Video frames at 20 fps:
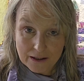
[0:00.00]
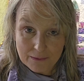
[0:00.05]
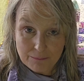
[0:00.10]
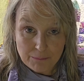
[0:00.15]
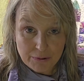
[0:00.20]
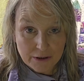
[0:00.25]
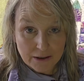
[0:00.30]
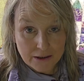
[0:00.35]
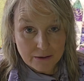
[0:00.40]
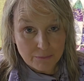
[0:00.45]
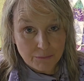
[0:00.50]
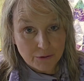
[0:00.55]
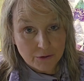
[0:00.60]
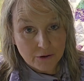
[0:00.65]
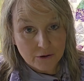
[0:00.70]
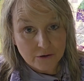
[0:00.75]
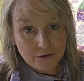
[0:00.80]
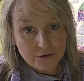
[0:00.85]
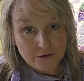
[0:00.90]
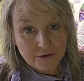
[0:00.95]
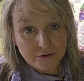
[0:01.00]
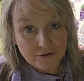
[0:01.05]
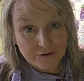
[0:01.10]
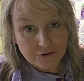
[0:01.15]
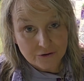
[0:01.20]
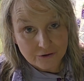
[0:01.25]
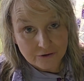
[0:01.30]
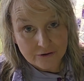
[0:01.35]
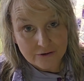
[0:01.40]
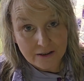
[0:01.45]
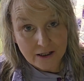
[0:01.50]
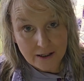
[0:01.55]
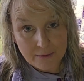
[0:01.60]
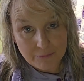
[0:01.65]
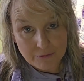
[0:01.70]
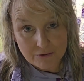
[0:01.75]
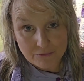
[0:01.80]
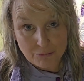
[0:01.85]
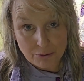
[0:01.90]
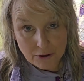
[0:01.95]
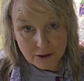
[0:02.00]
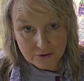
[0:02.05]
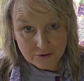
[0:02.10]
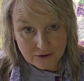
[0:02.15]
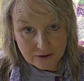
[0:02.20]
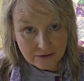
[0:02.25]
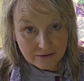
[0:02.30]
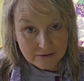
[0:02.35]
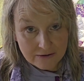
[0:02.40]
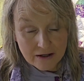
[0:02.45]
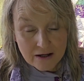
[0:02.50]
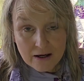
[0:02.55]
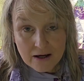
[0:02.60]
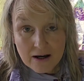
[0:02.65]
applicable to certain types of projects.